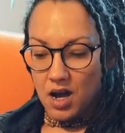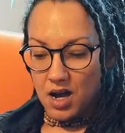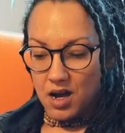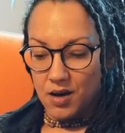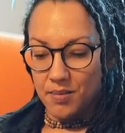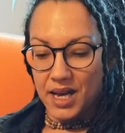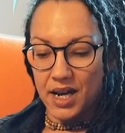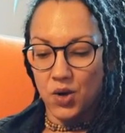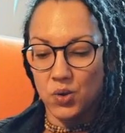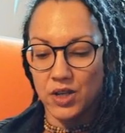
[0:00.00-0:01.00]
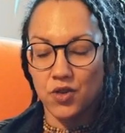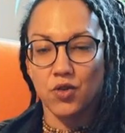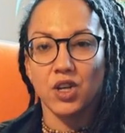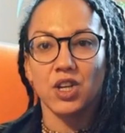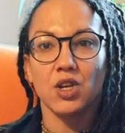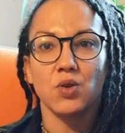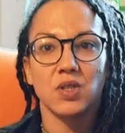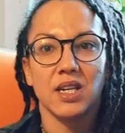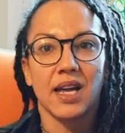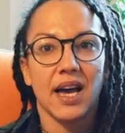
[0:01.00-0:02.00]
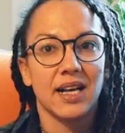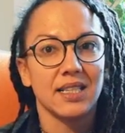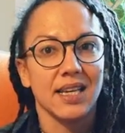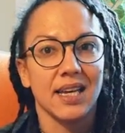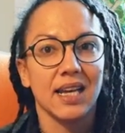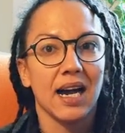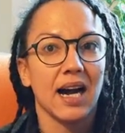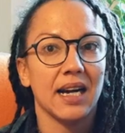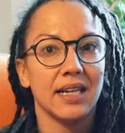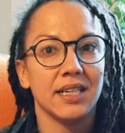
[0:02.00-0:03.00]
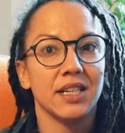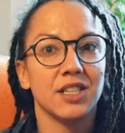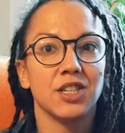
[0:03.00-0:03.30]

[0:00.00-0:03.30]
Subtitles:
and I only really use it as a guide